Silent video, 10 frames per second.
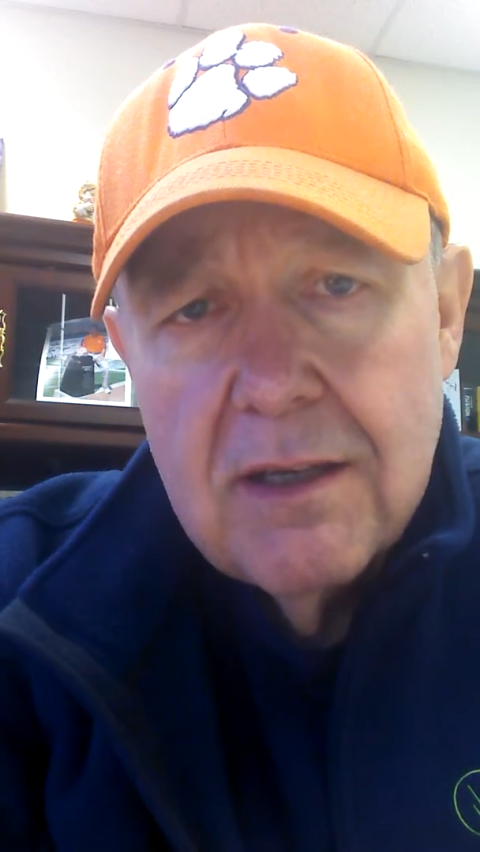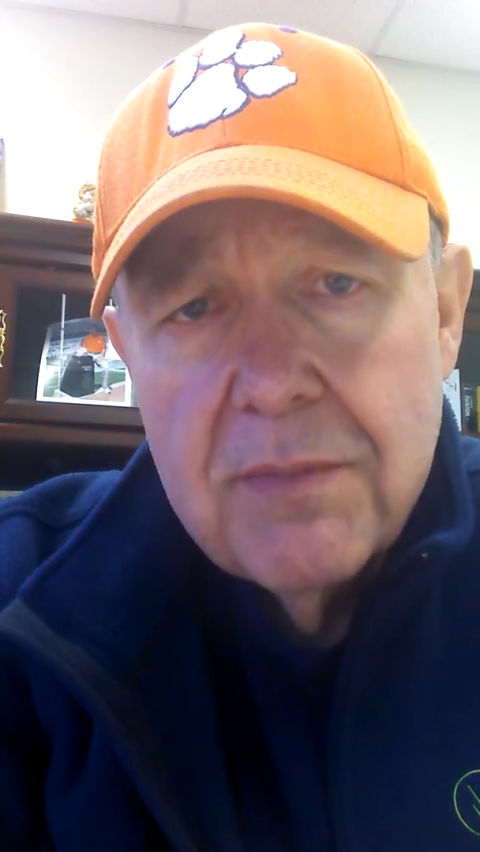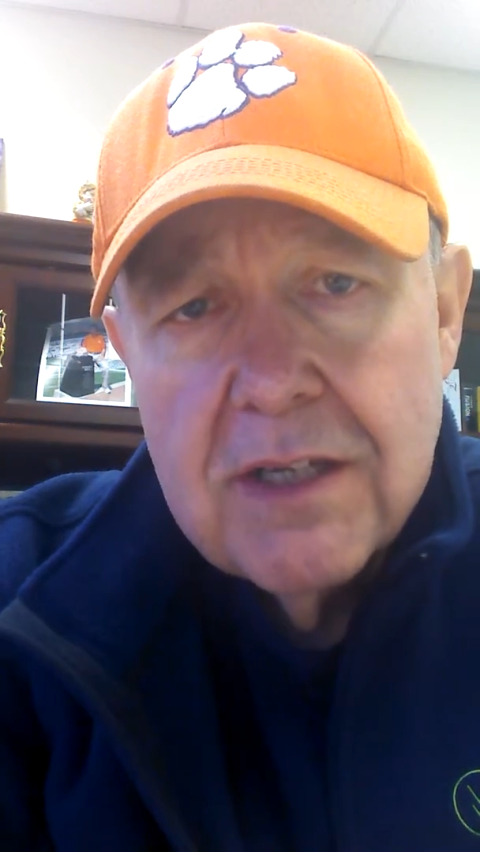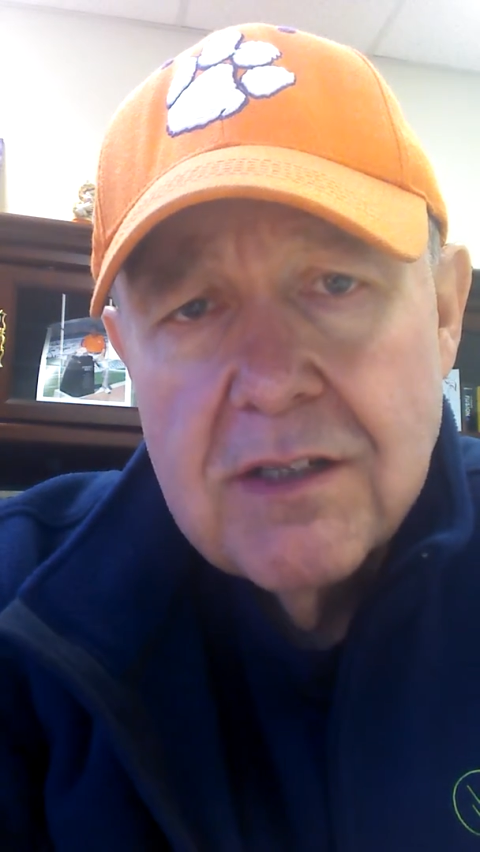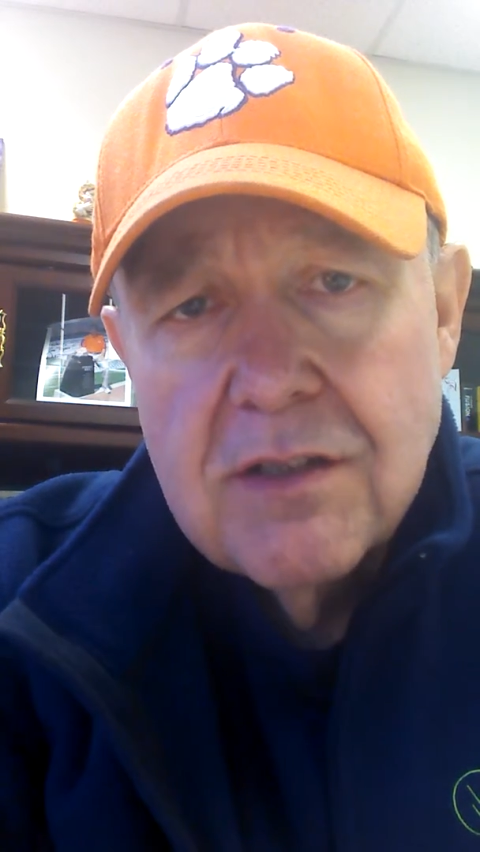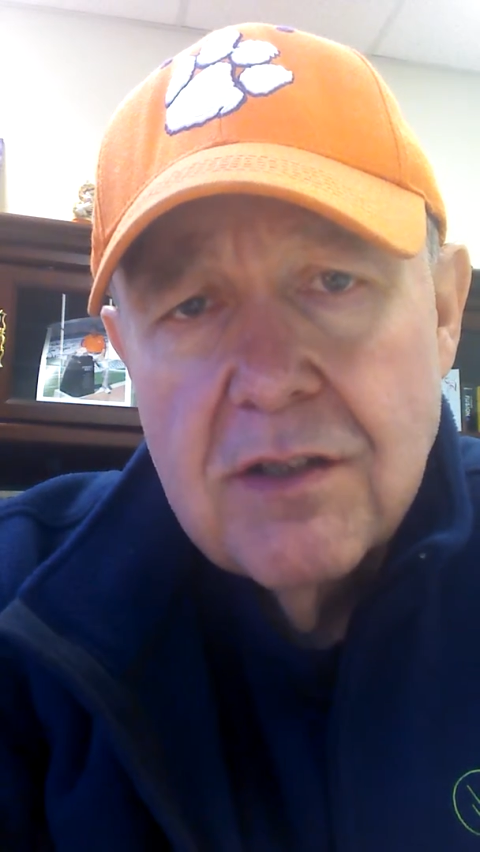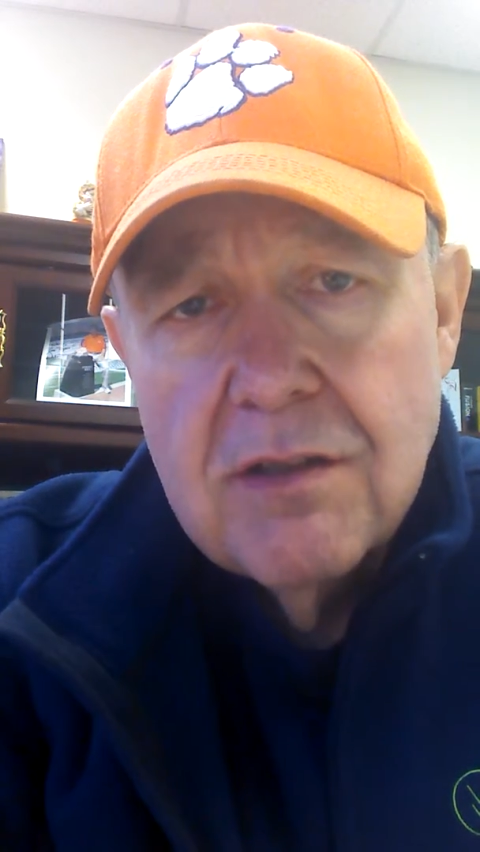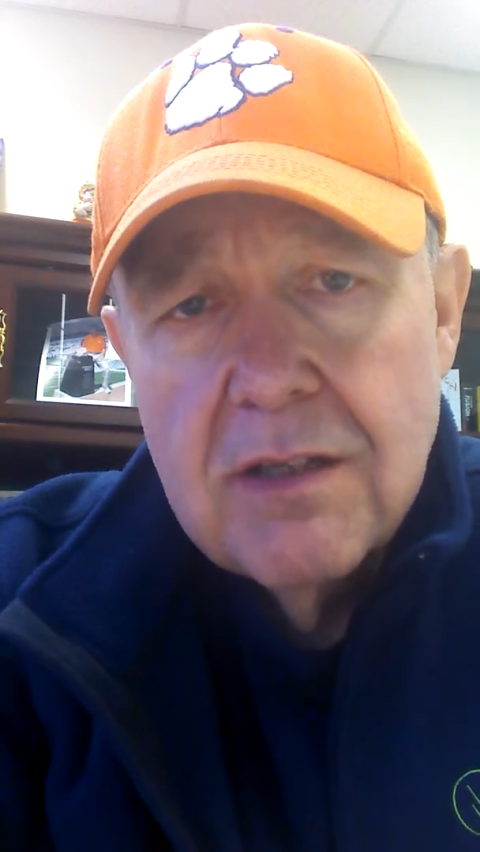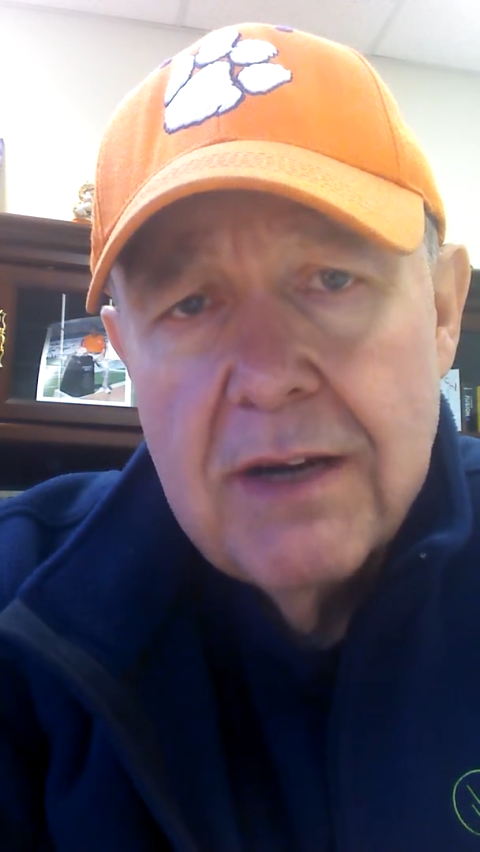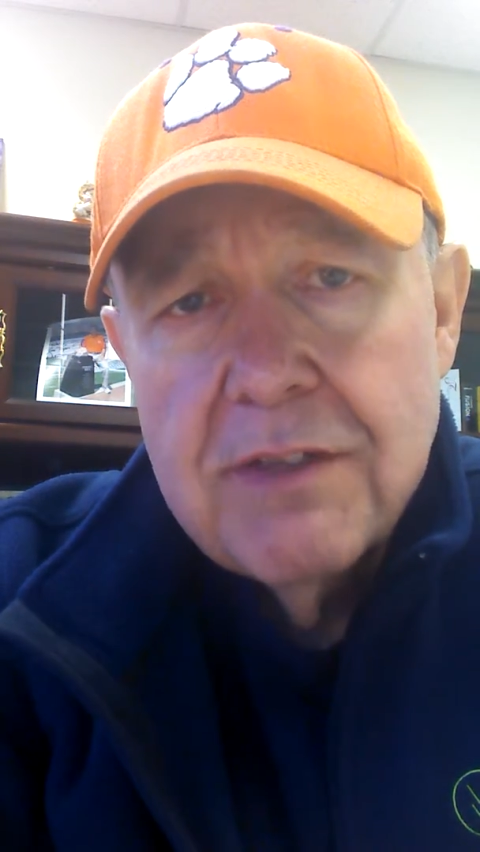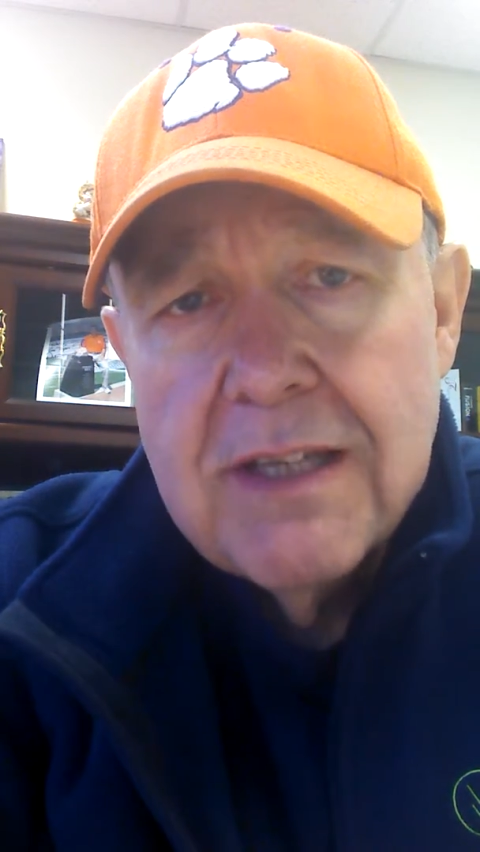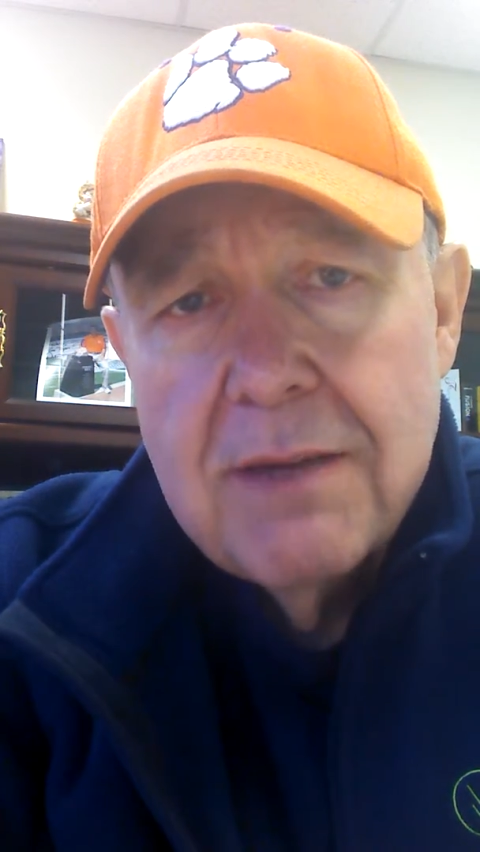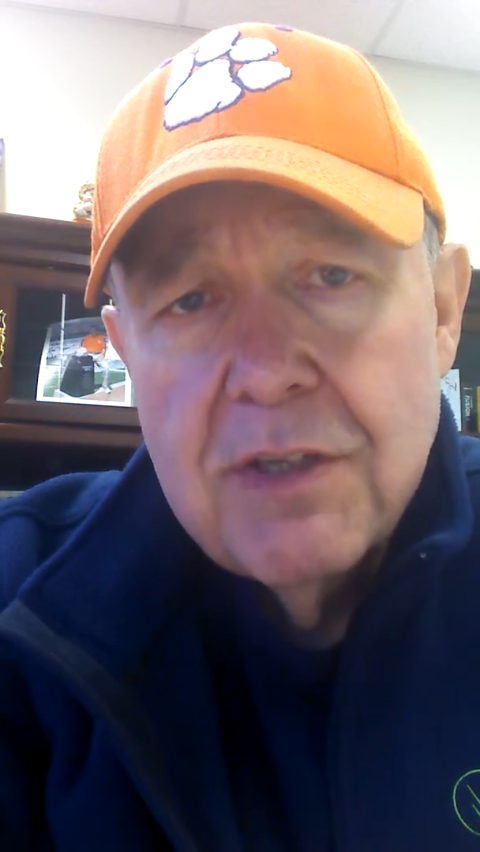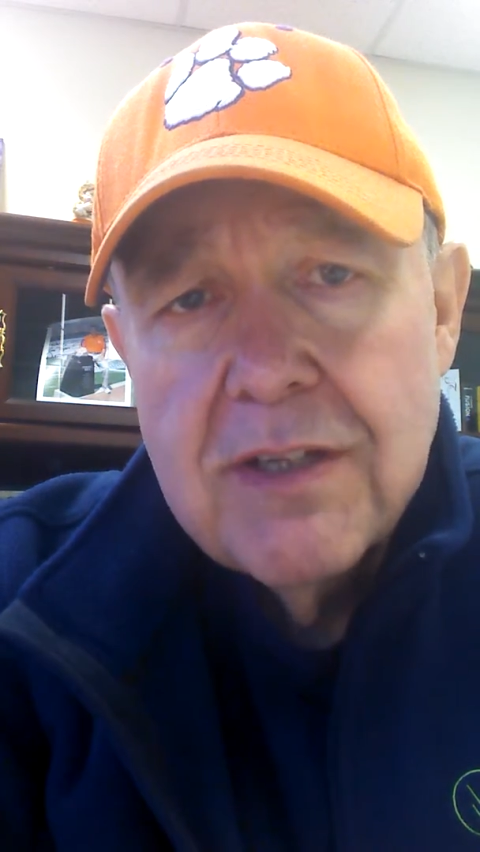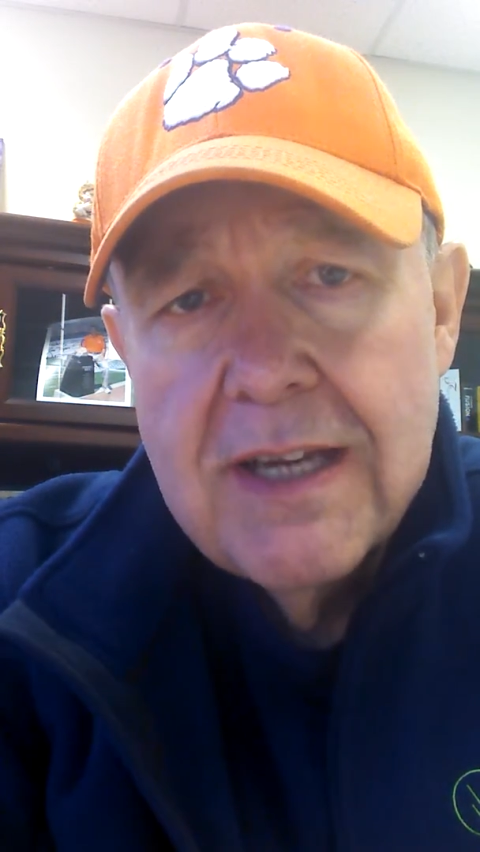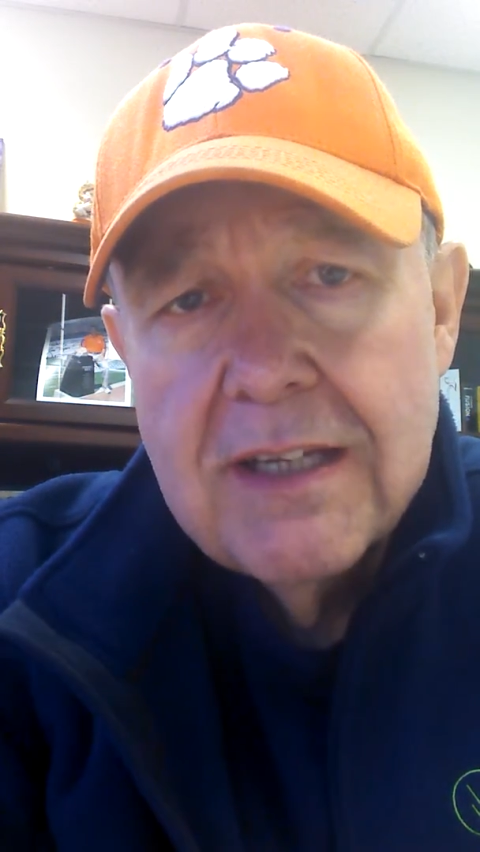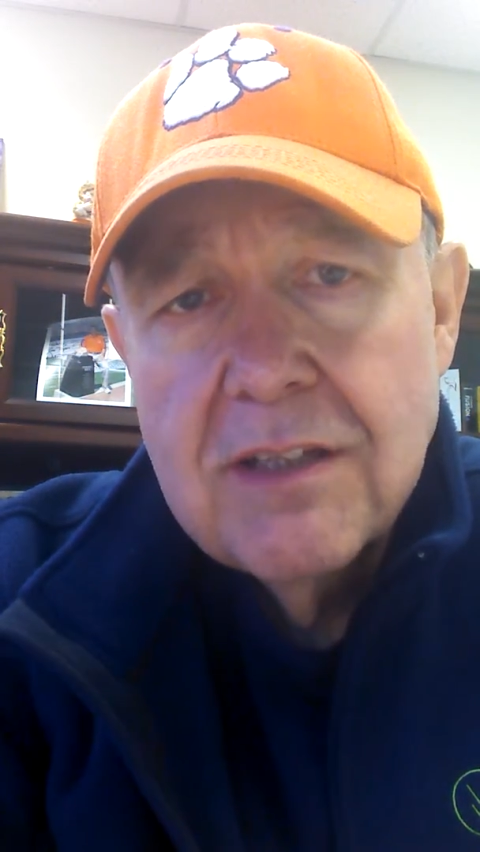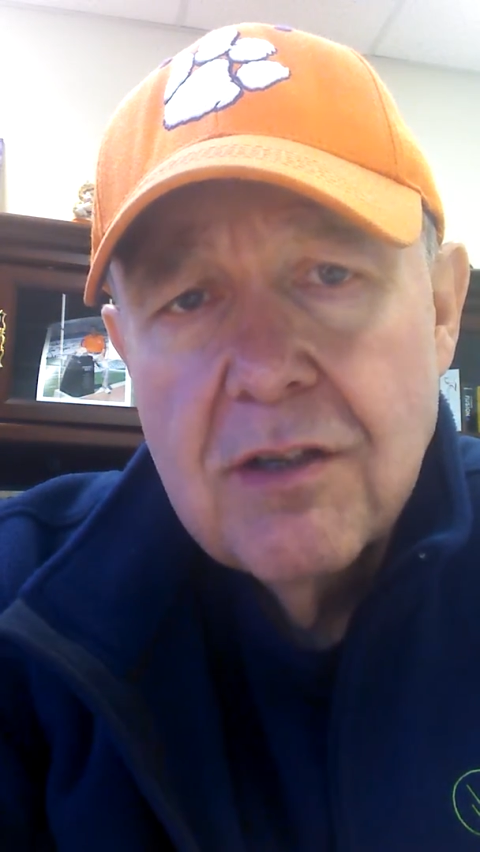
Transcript: because every time you take it,